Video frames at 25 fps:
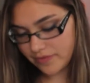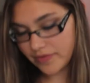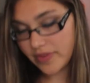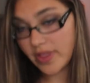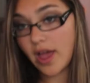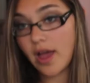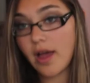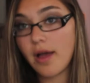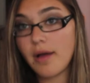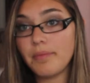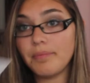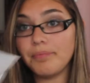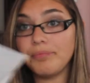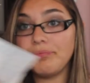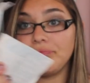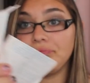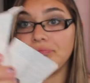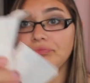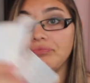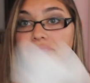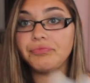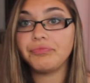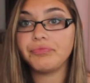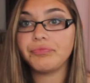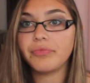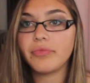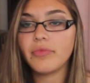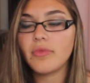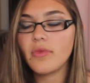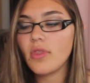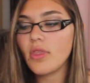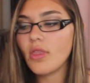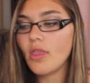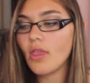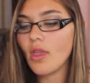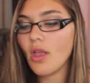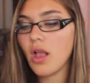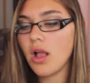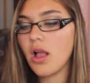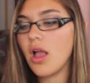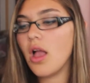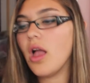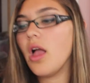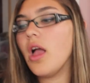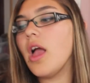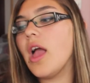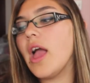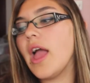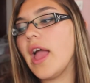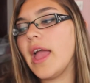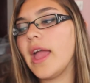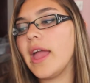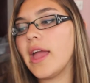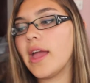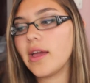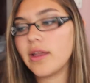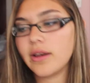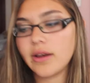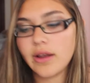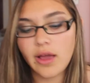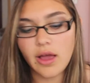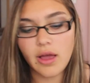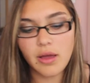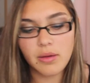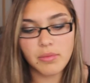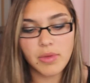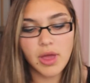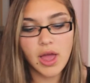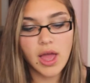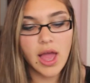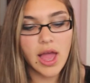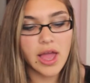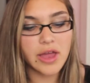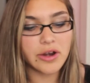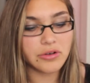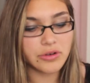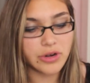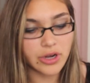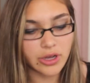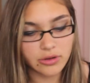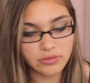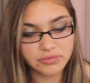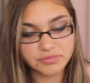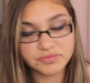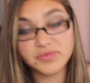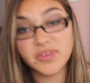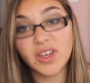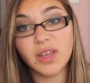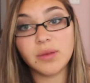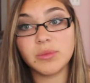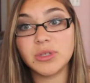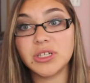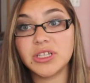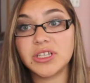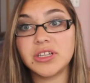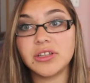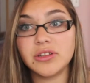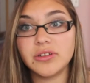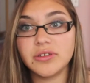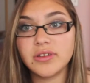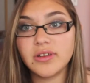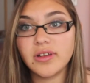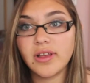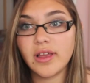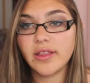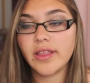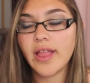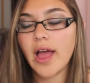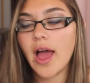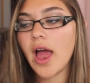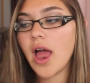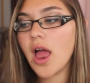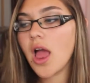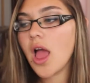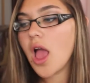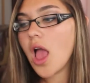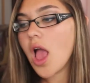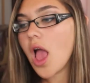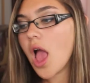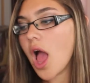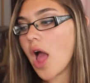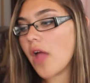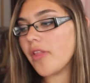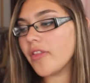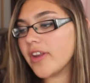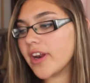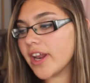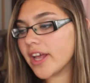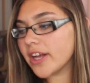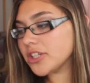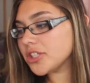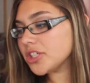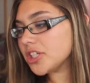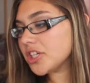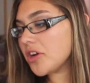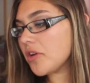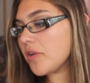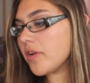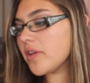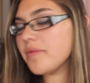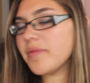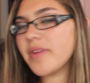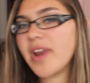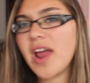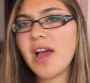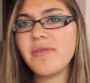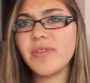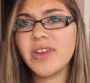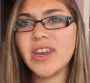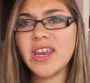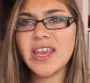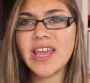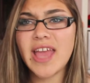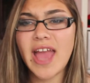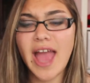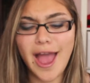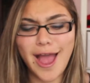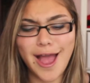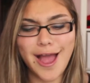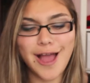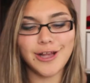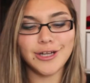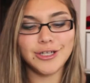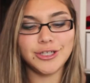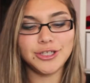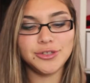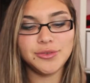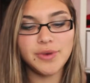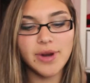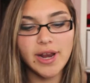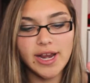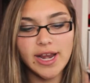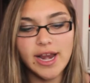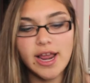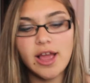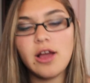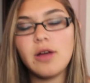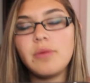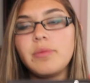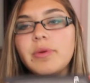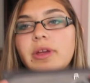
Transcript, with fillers: of them. And um, I don't know. I'm just losing like that. And then I actually don't even have any cash right now